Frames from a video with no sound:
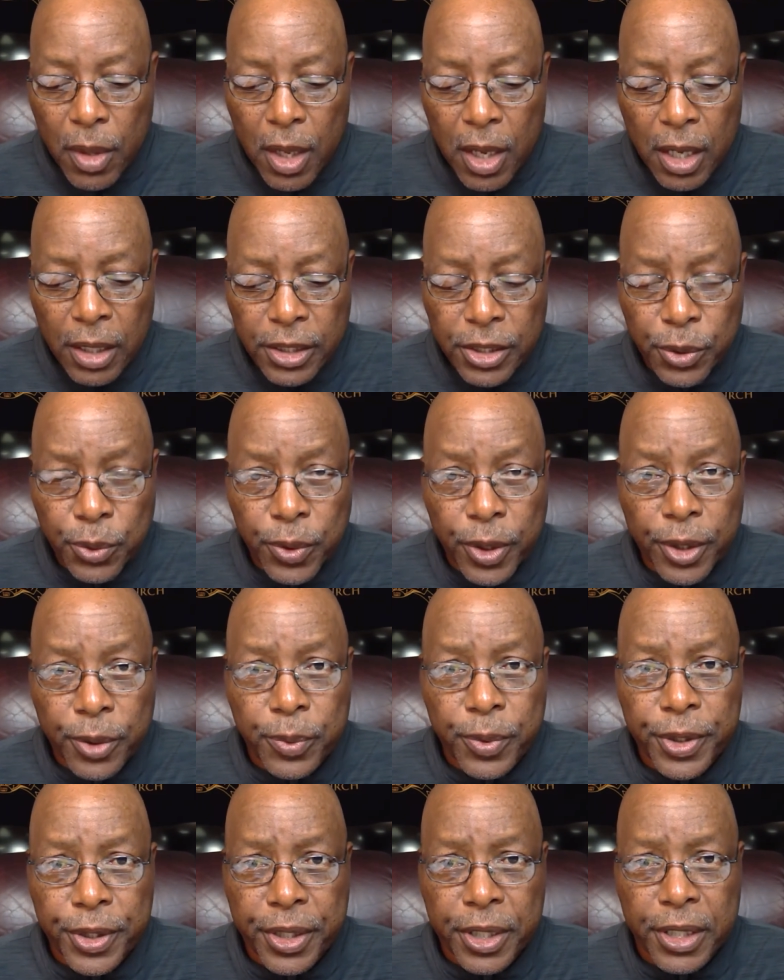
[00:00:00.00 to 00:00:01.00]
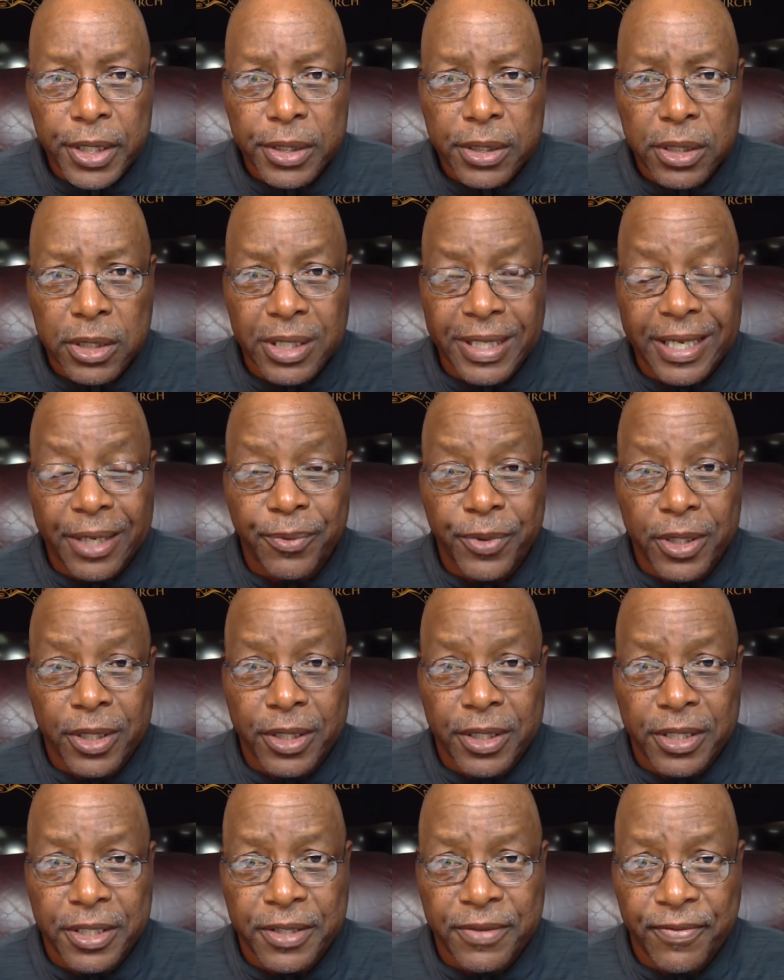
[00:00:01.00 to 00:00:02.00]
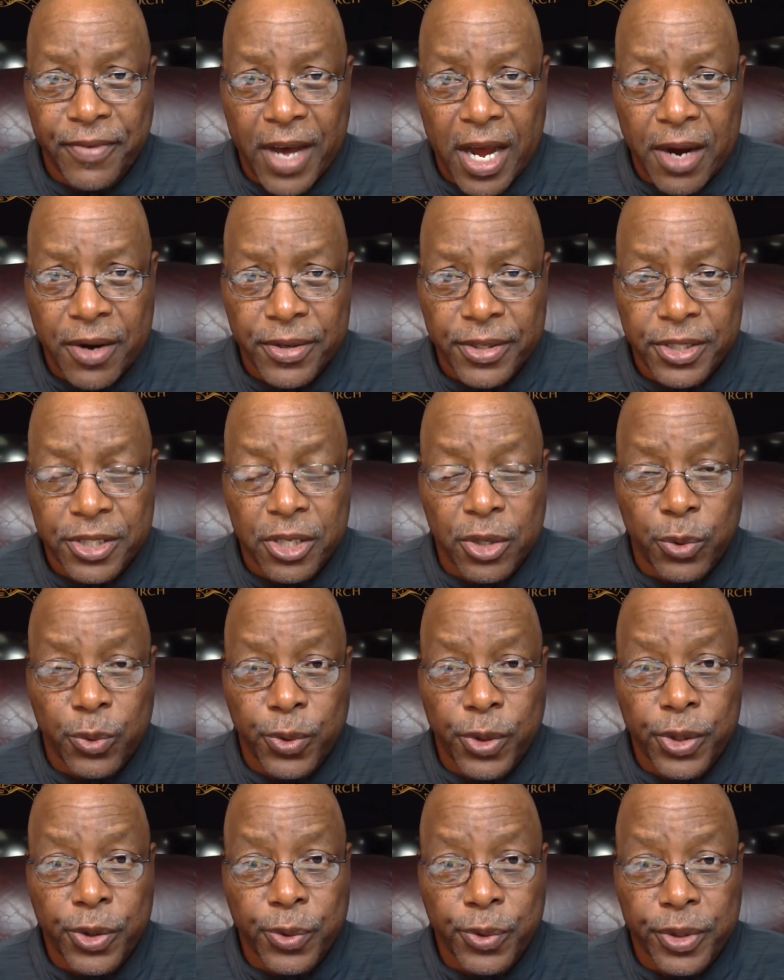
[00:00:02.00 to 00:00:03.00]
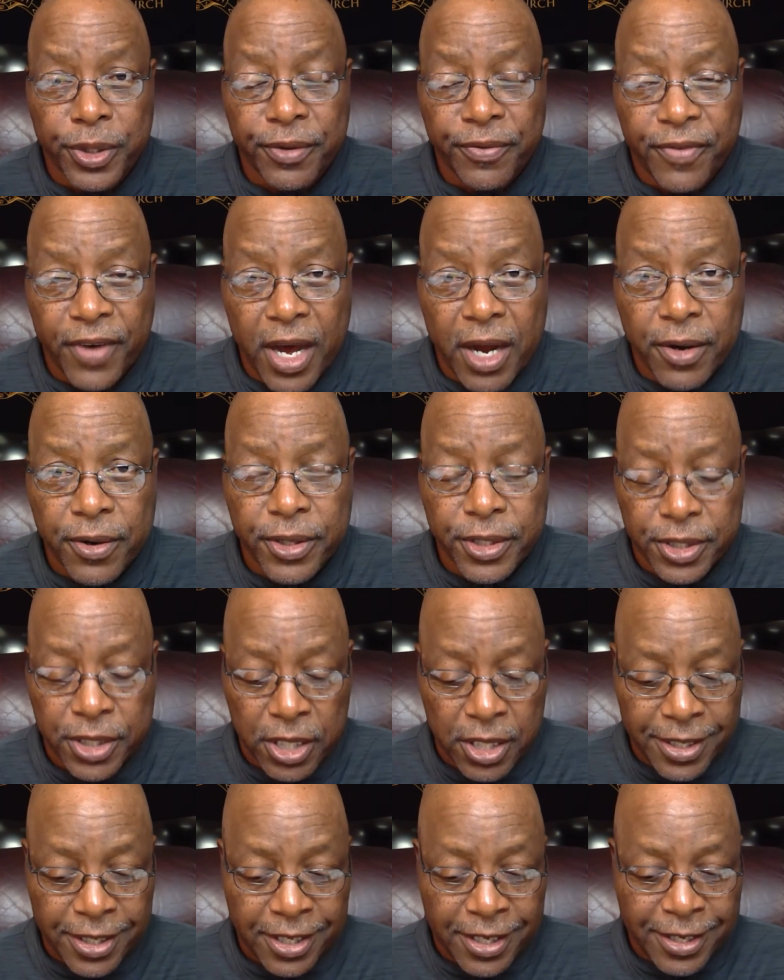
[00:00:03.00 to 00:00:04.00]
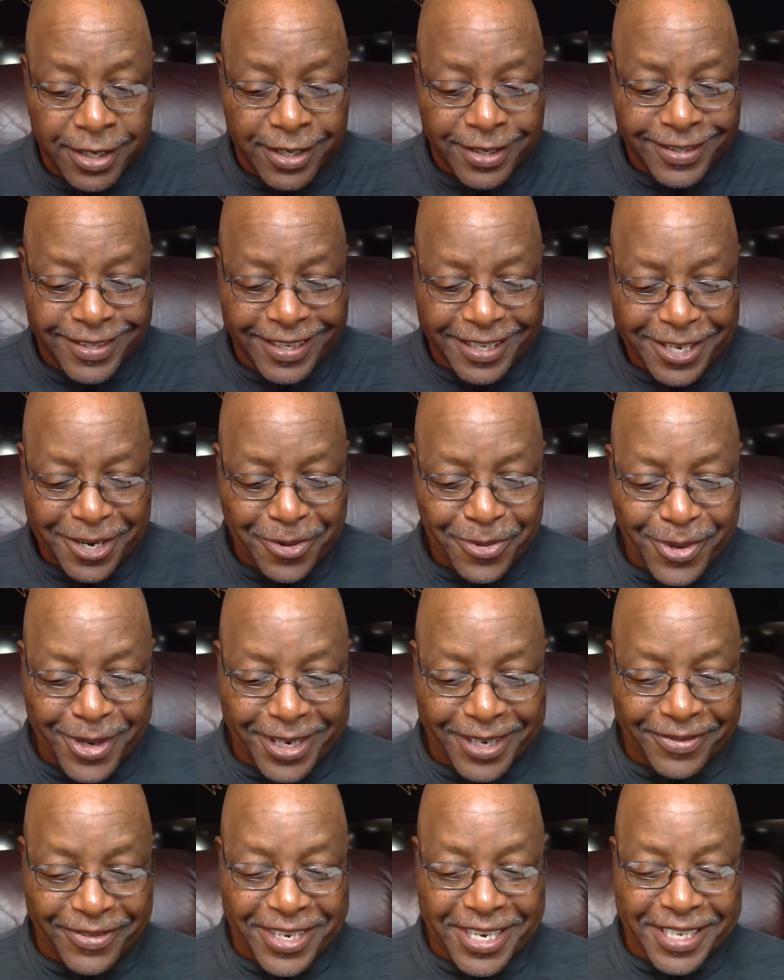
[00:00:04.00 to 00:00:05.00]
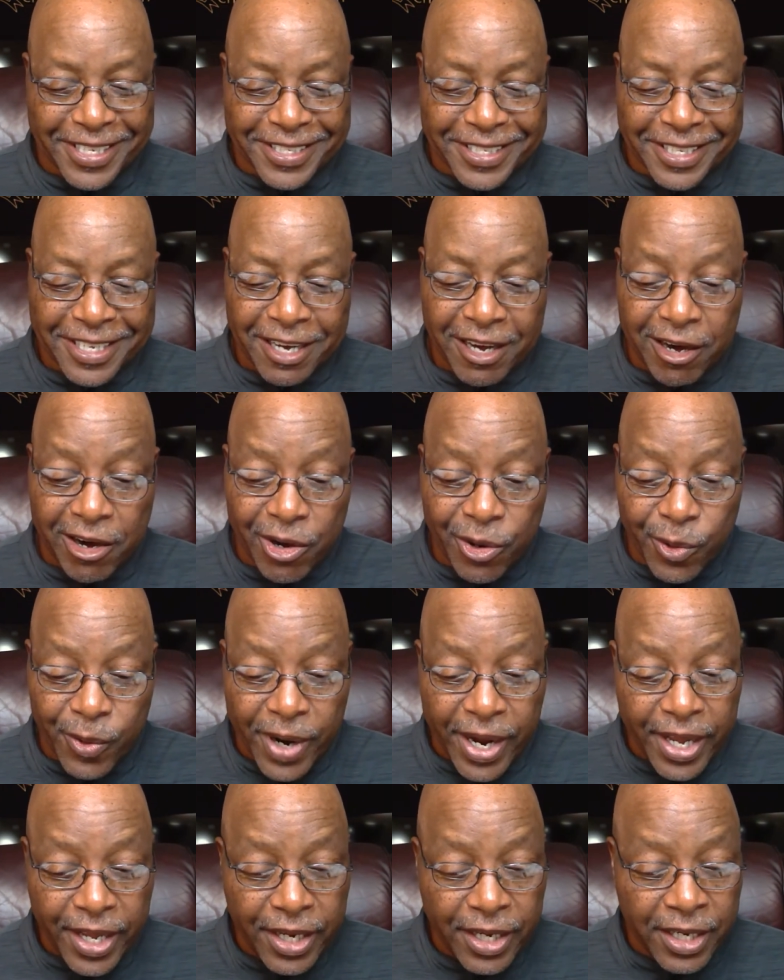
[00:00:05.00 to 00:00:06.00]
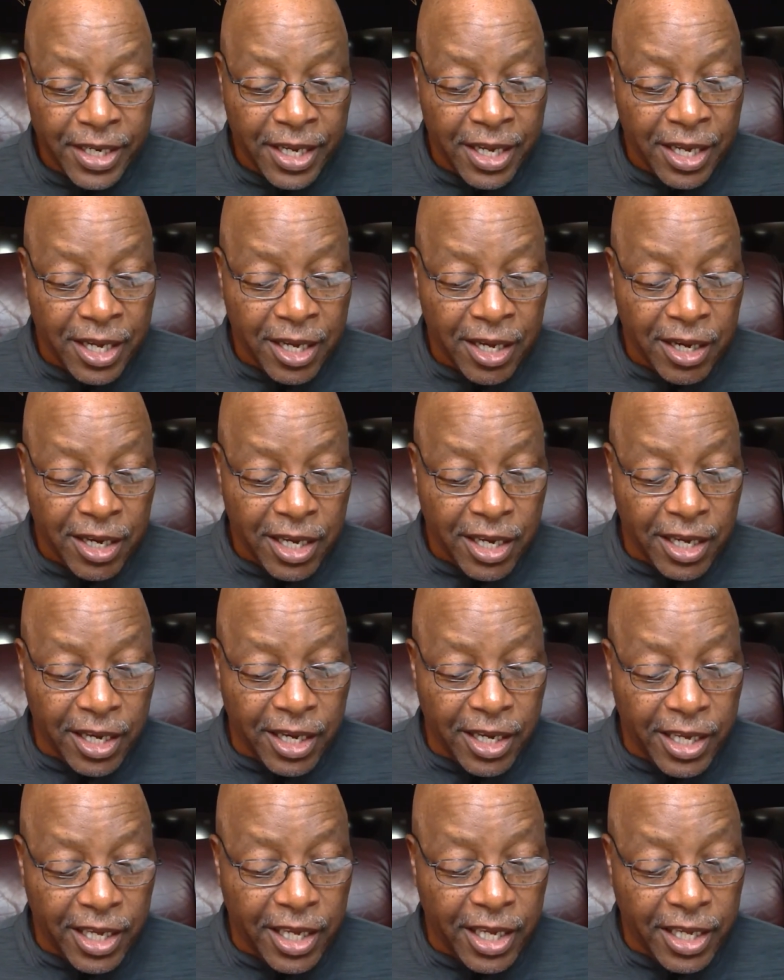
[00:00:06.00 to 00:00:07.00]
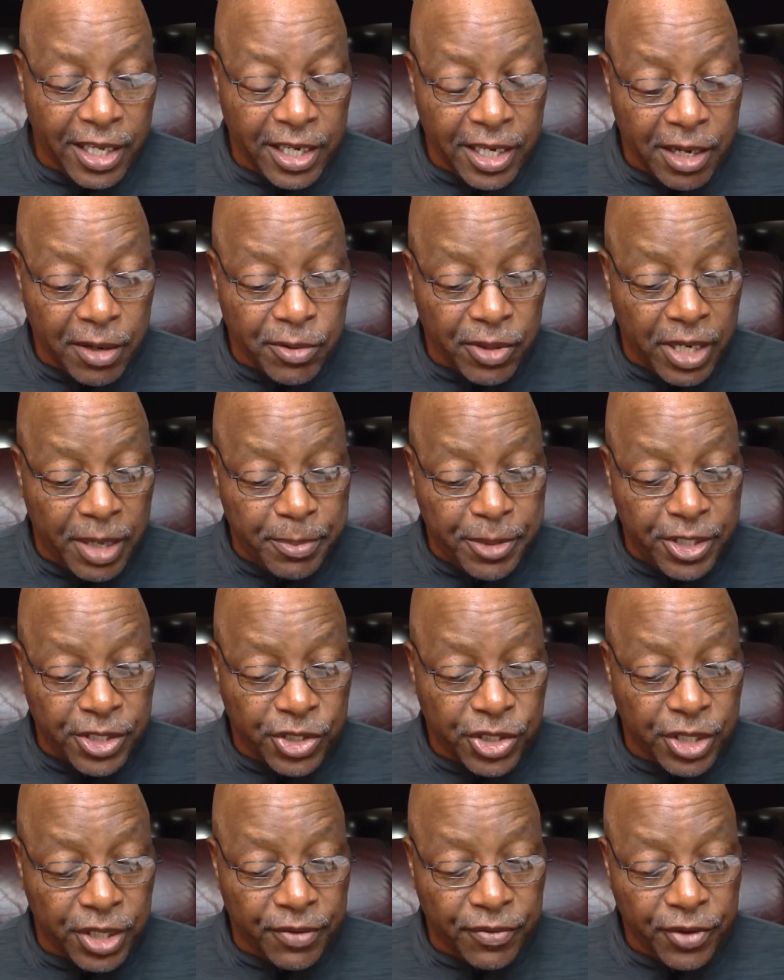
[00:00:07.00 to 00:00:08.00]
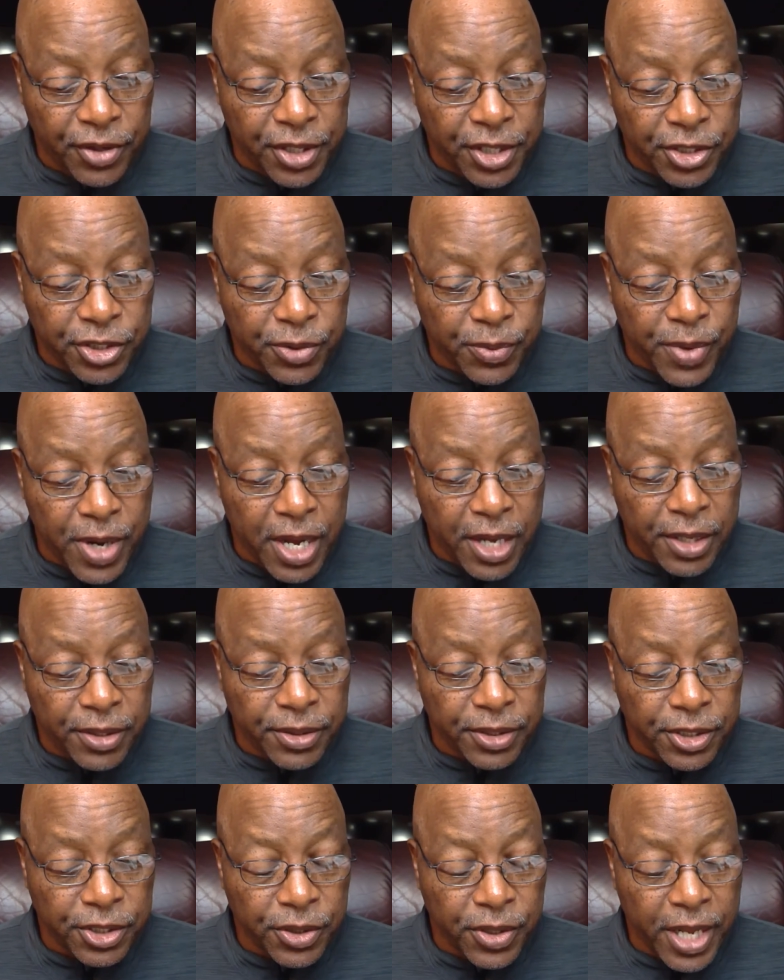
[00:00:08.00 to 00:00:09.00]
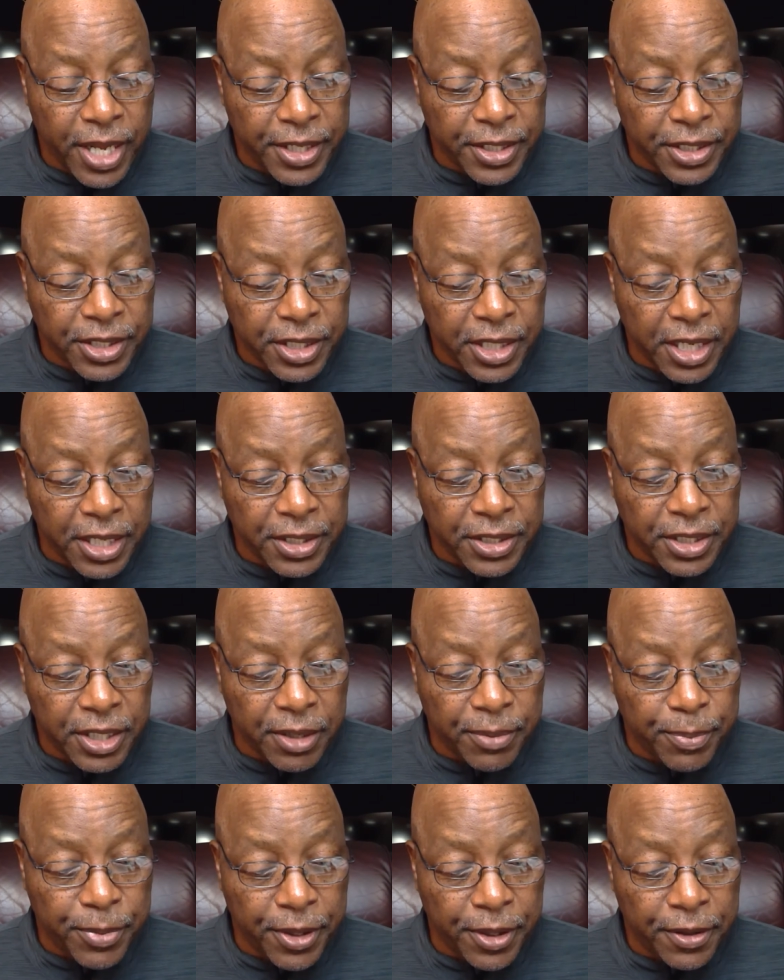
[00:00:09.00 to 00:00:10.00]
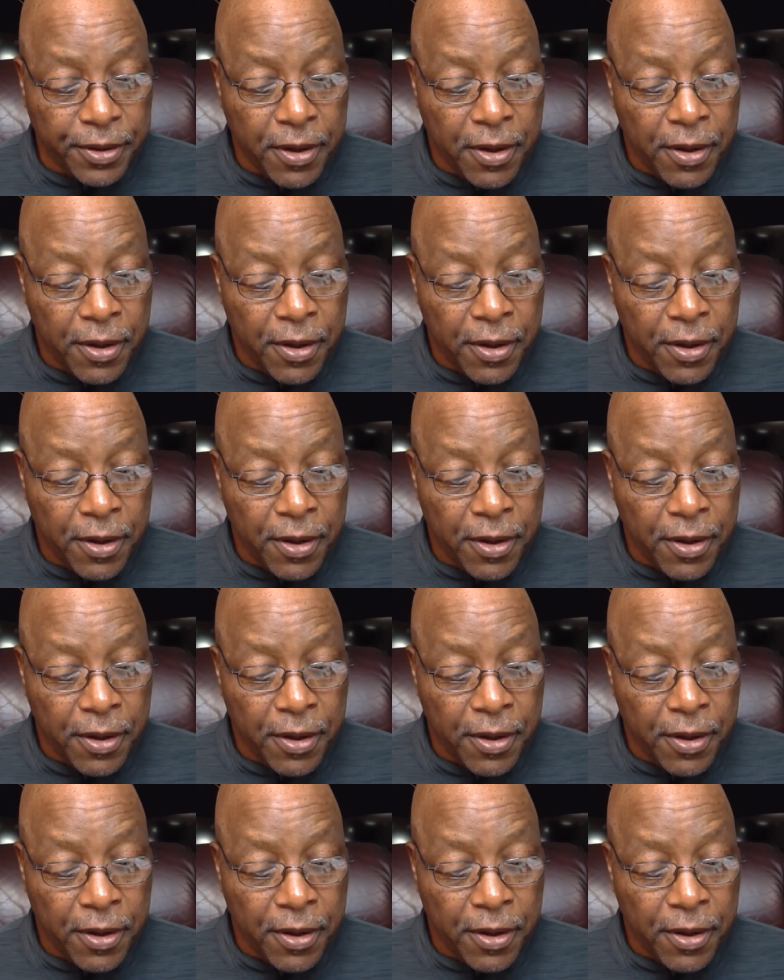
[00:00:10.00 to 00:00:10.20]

to work with us to get rid of this virus. Don't work with the virus to get rid of us. All right? And let me just give you this. Around the United States, there have been